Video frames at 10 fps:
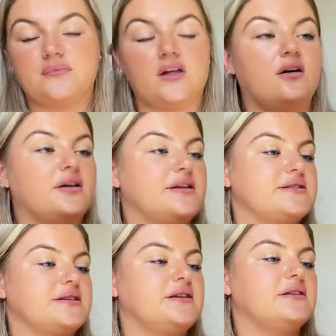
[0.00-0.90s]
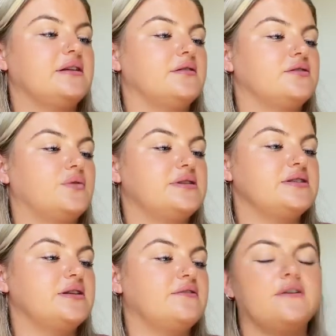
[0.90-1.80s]
eyes. I think they're
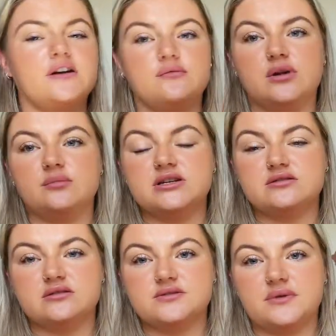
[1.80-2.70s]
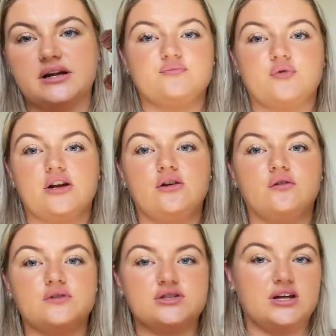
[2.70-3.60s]
25mm as well, but I
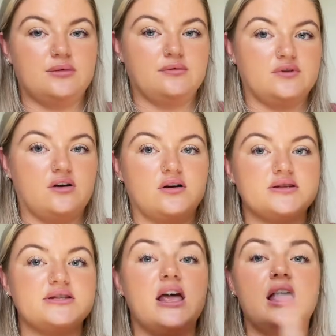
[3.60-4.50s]
love the shape of the horse.